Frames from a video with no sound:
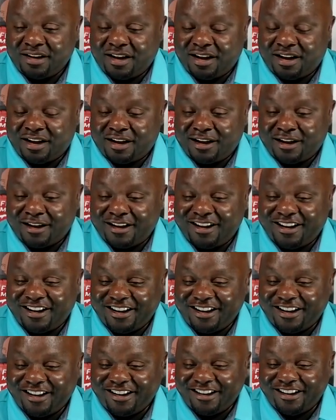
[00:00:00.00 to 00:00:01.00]
Um,
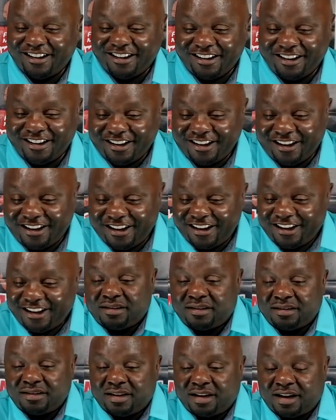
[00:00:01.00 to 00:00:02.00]

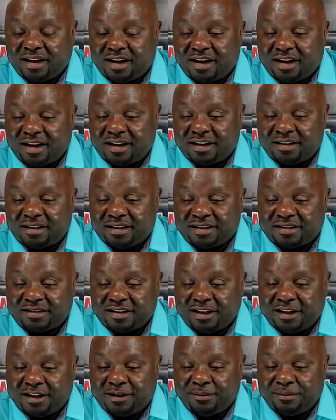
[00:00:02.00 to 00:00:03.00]
uh,
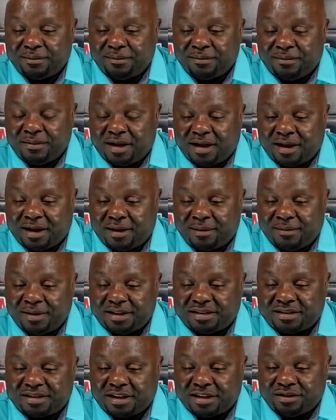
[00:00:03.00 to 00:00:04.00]
Nassim, um, uh,
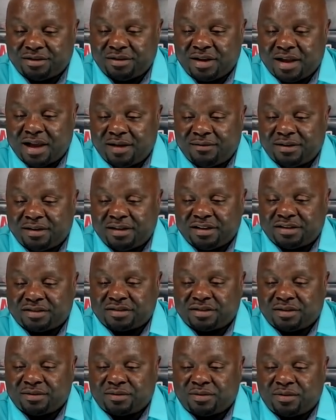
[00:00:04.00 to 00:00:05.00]
he said, do you have a
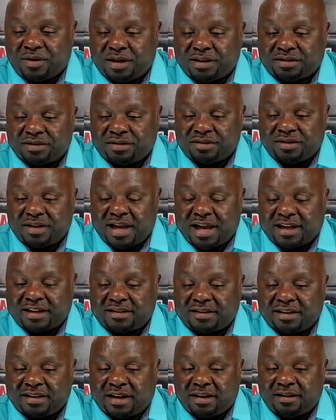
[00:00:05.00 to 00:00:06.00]
list of questions to
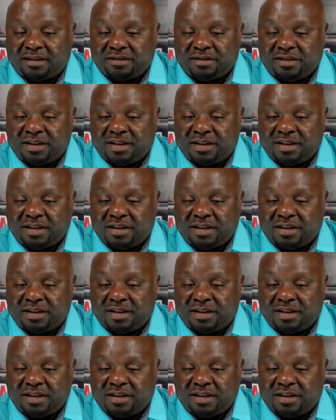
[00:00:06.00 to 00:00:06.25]
ask sellers?